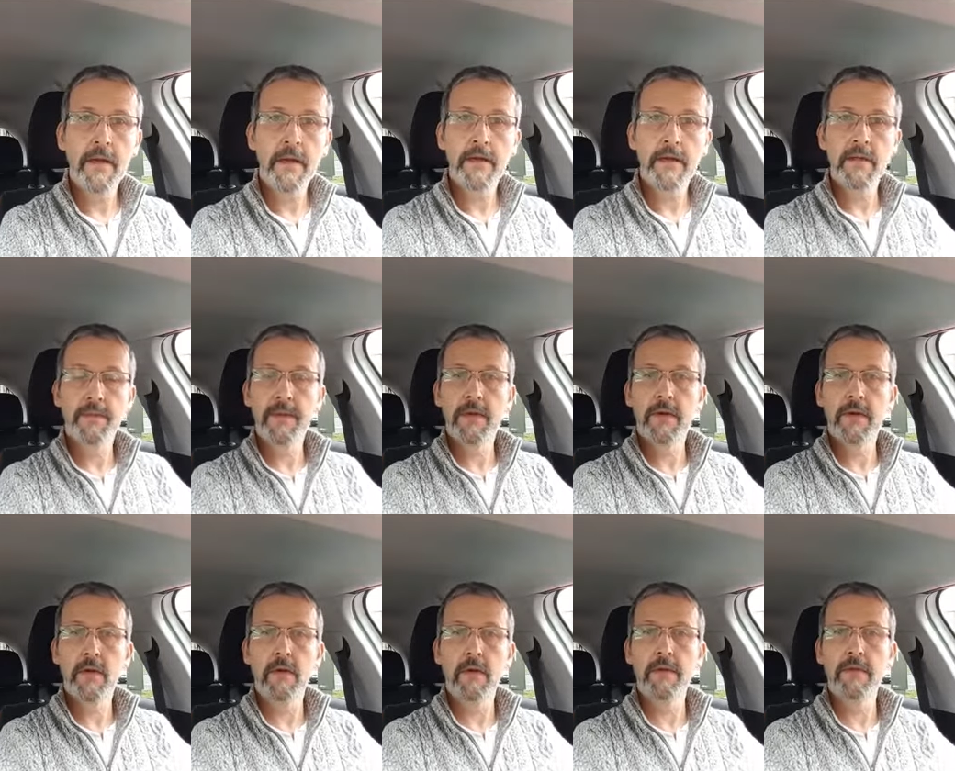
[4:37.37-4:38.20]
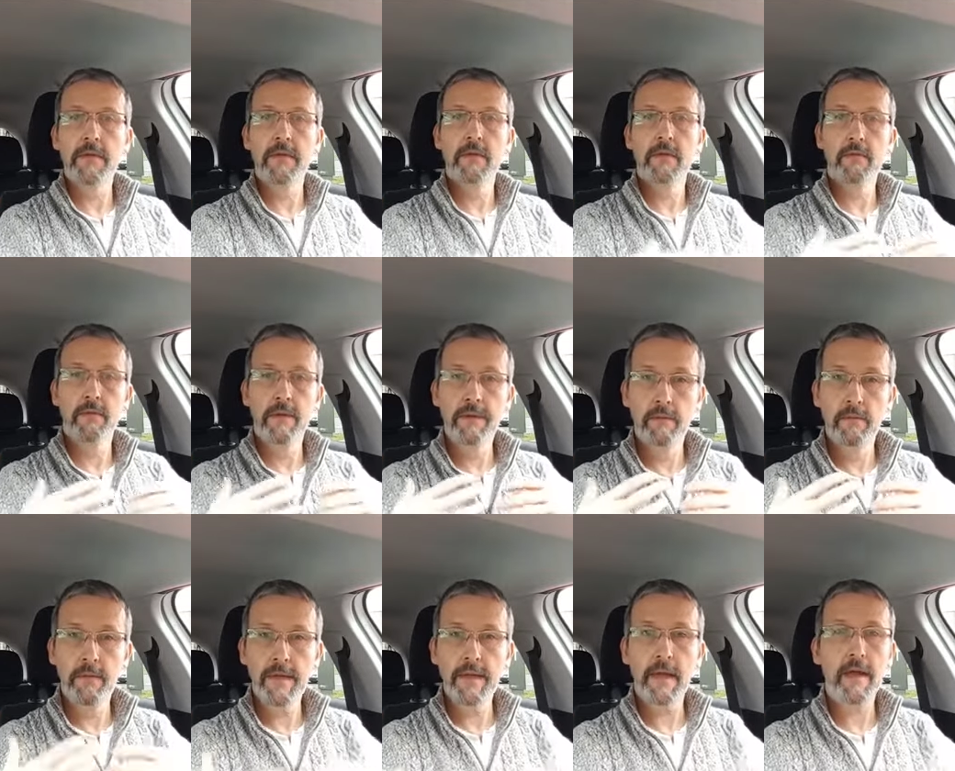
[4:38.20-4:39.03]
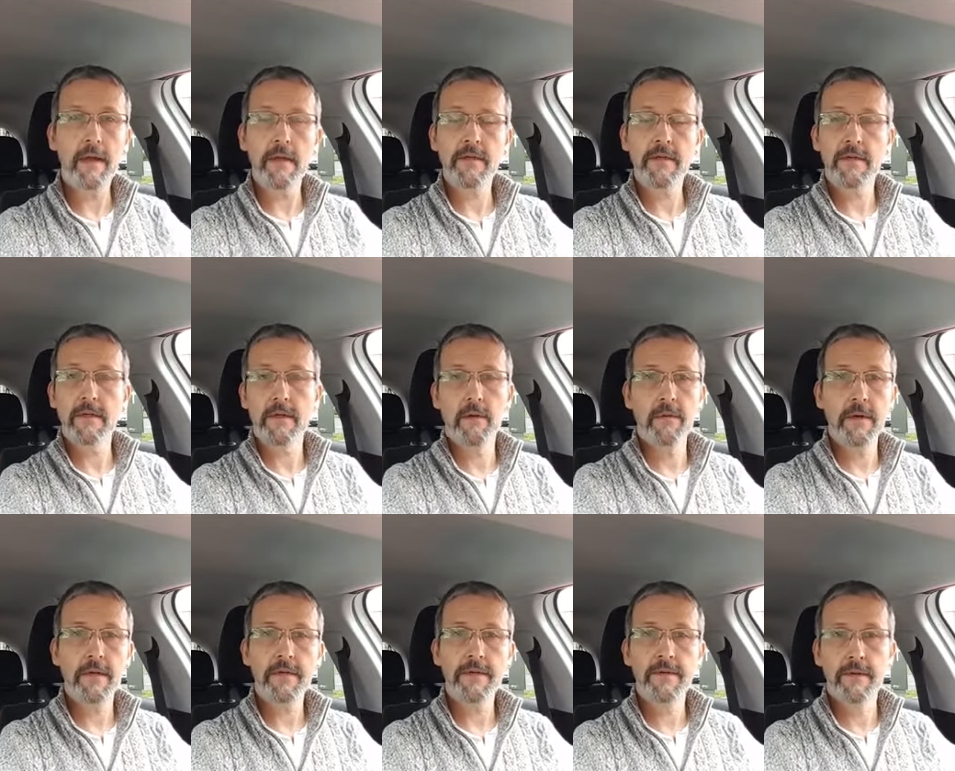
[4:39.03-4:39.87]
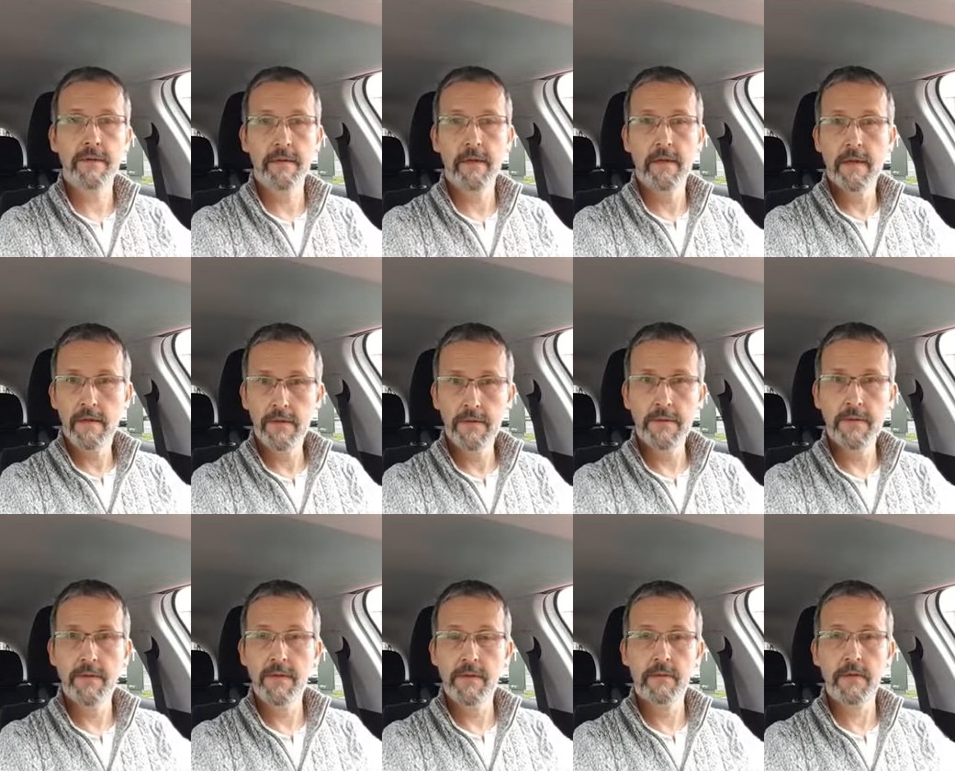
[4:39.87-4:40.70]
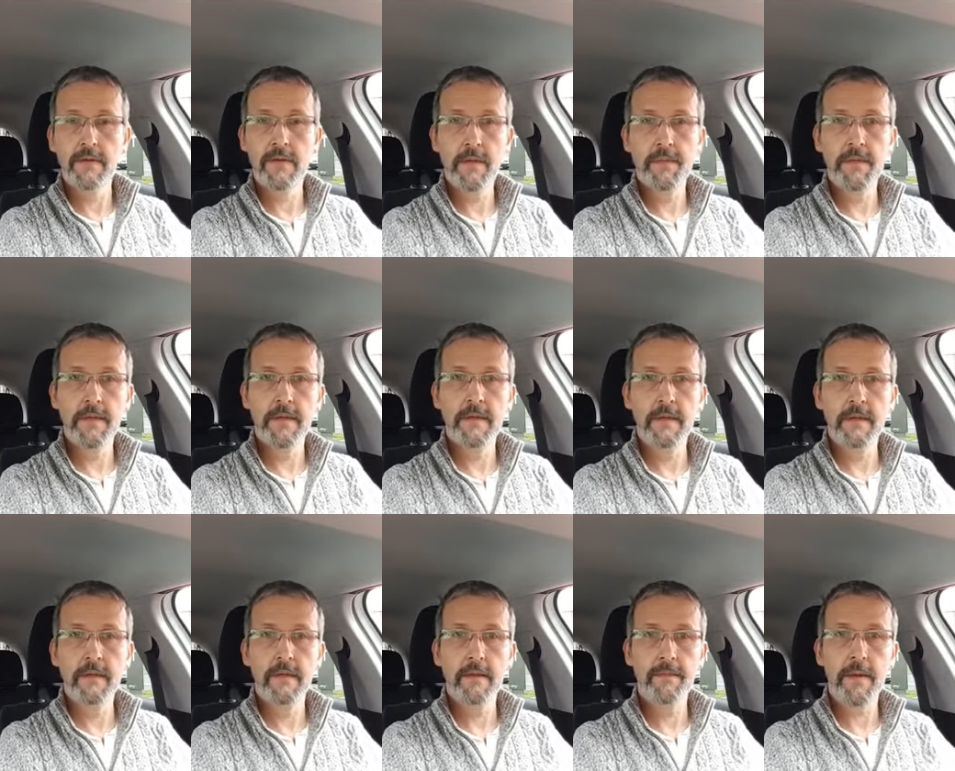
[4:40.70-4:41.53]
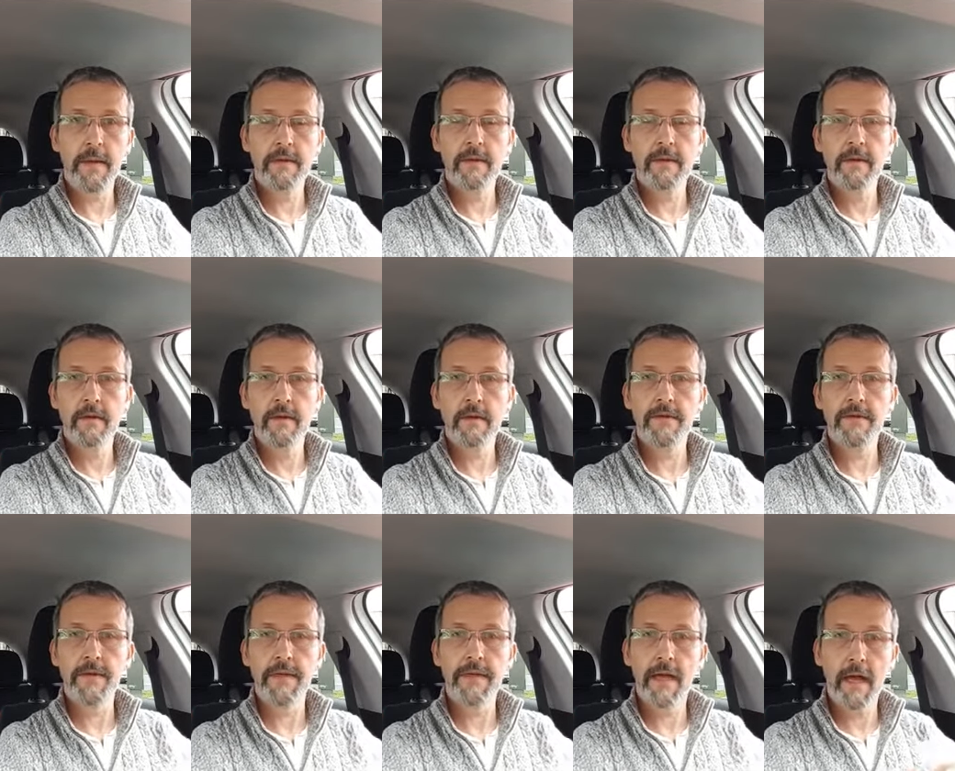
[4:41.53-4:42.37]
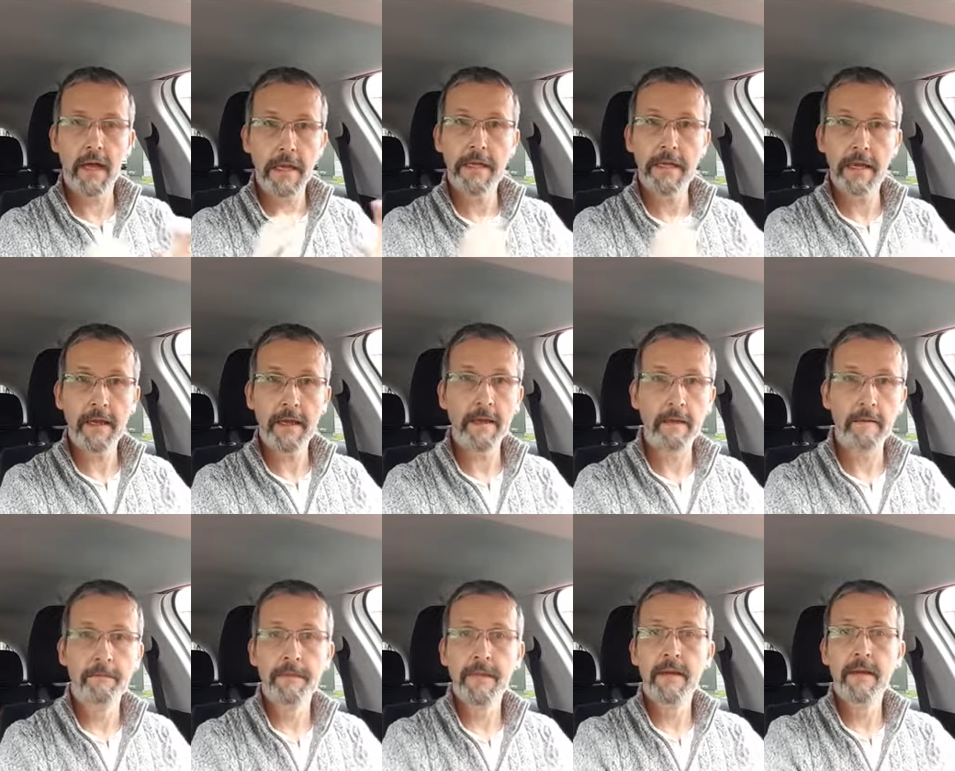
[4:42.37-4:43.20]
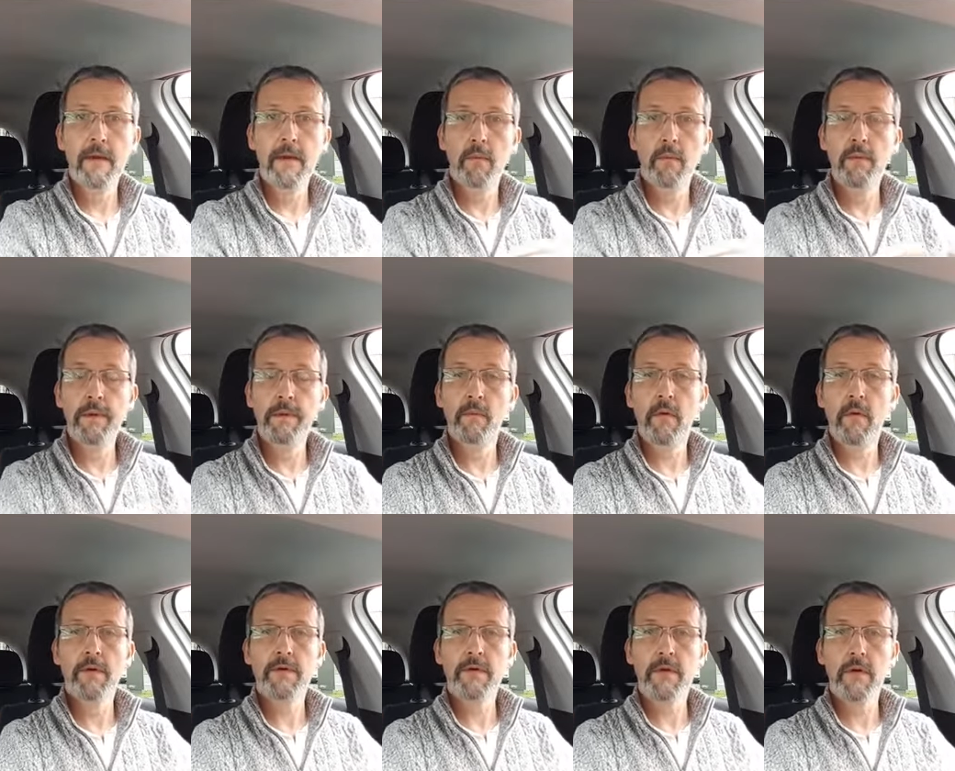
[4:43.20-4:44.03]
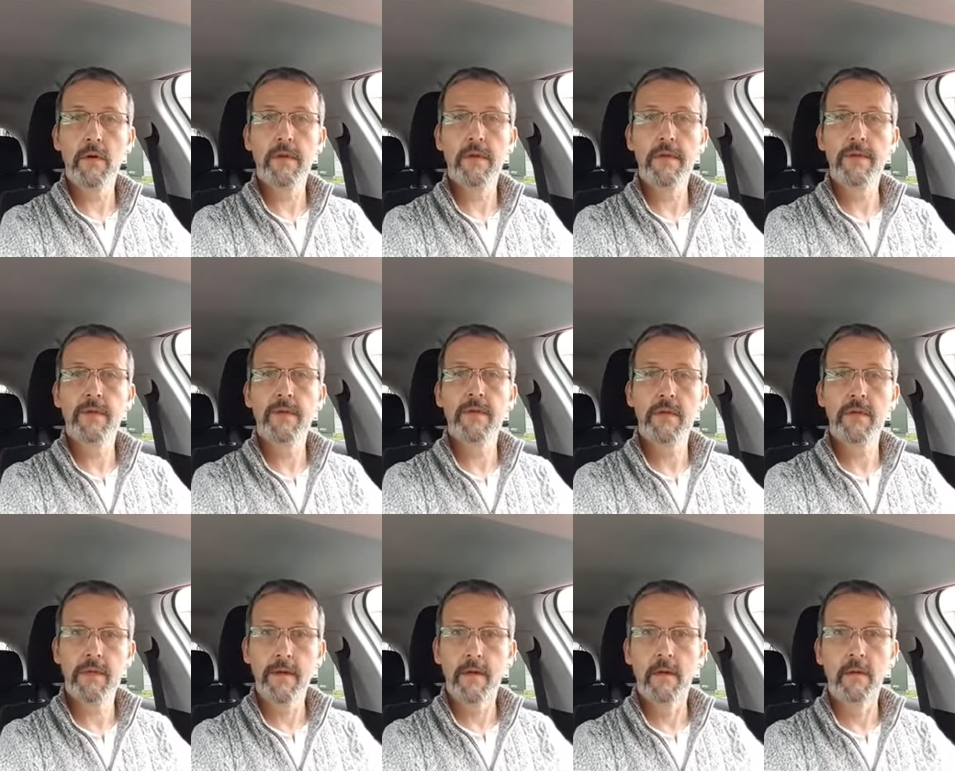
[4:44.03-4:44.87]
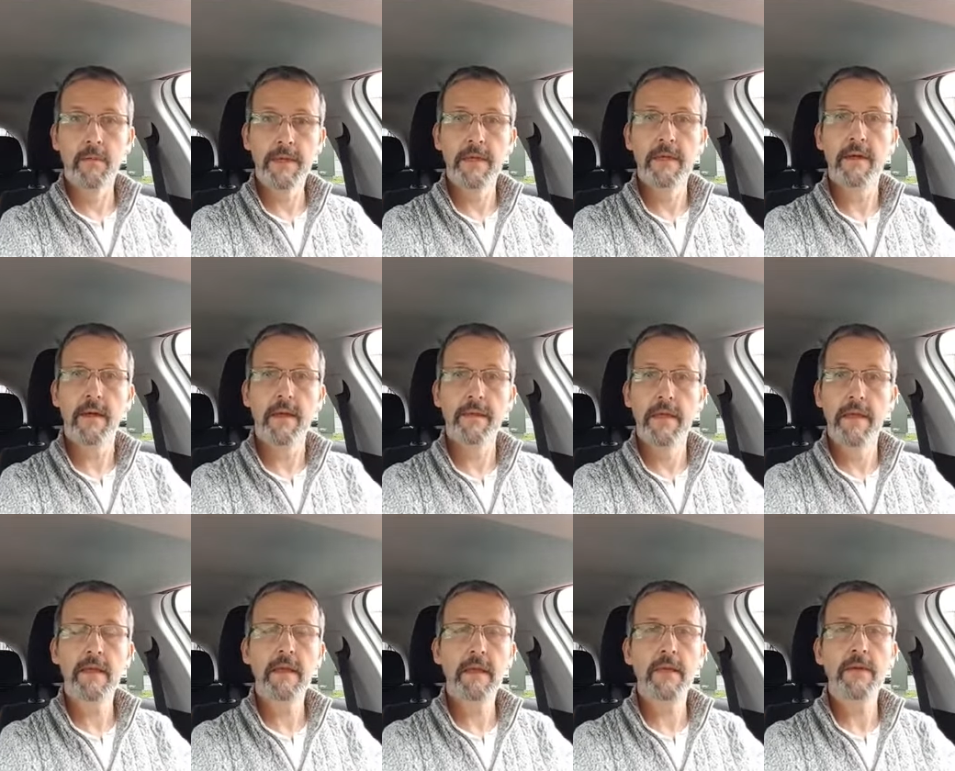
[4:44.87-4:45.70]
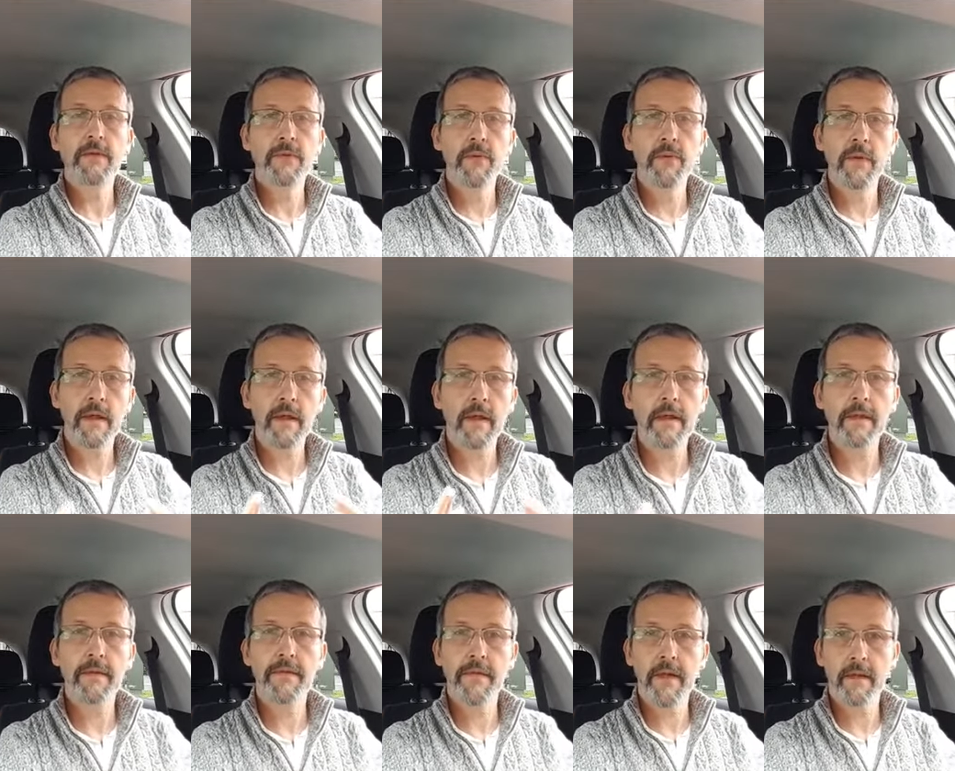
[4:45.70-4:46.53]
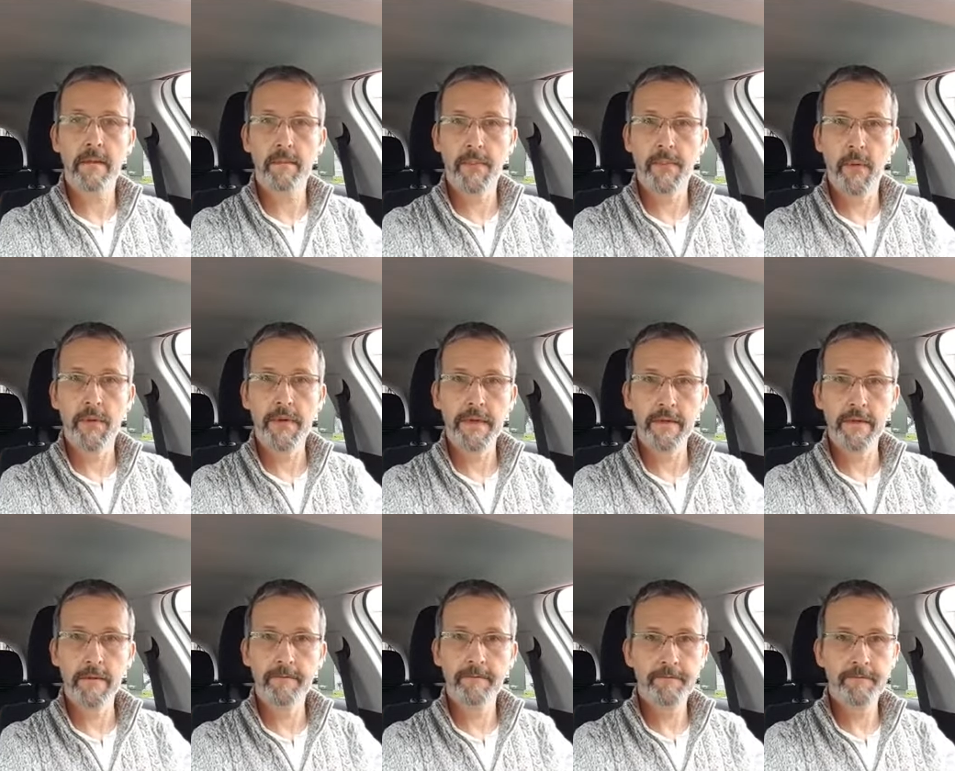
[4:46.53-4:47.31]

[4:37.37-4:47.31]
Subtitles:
is because when we ask the question, do you want to be an independent country? Again, we want Scotland to still be in the EU at that point.